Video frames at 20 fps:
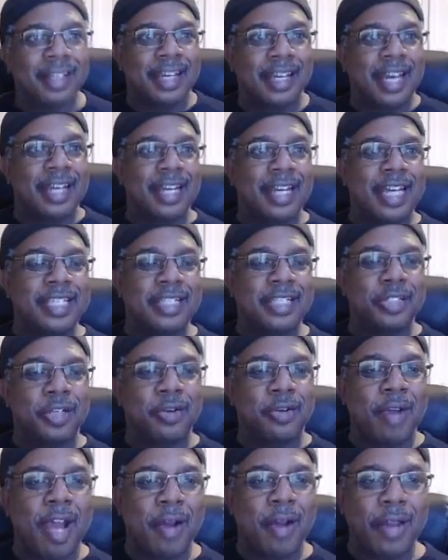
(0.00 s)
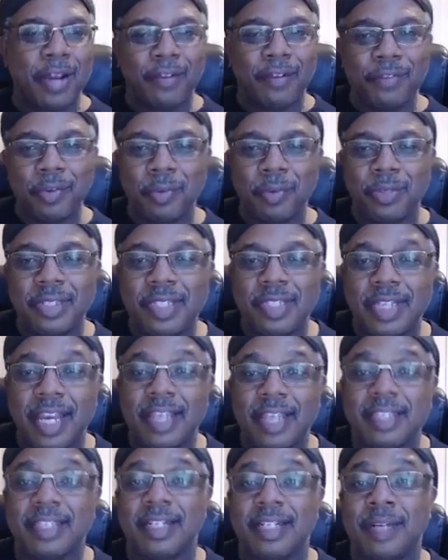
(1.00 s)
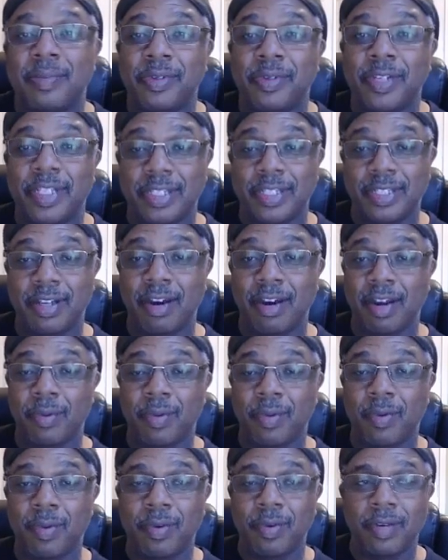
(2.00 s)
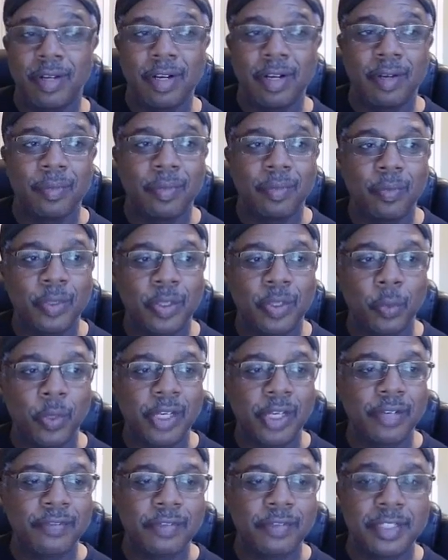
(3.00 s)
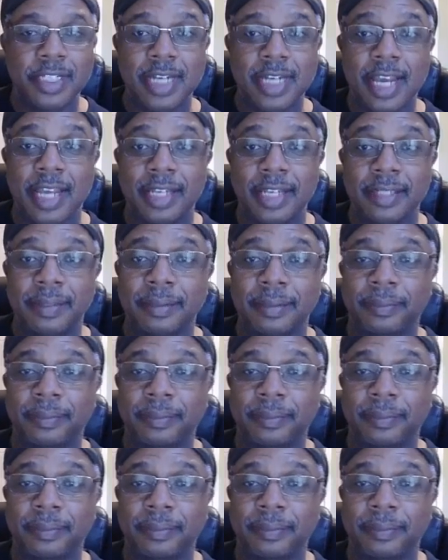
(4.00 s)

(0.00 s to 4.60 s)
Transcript: Got a nice little crowd. Got a few more seconds, and I'm gonna get started with the reading for tonight.